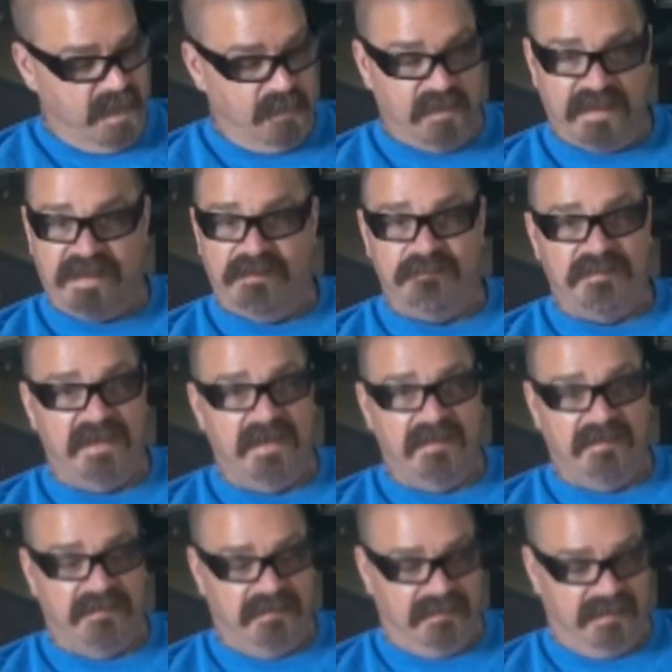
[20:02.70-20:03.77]
We're getting
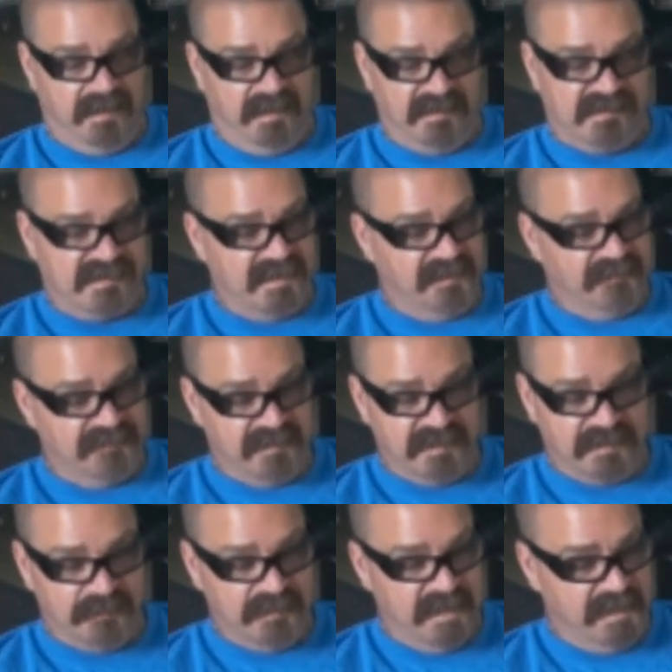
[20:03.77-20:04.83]
better. Our stuff's
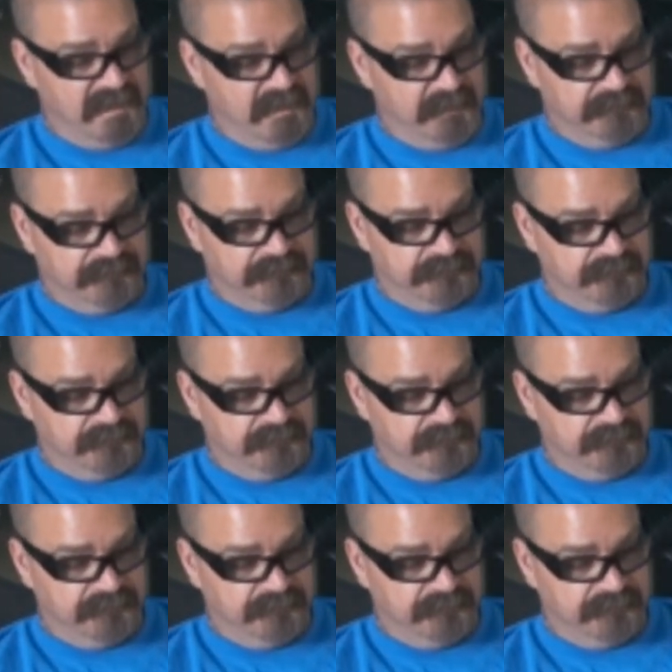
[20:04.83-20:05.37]
looking better.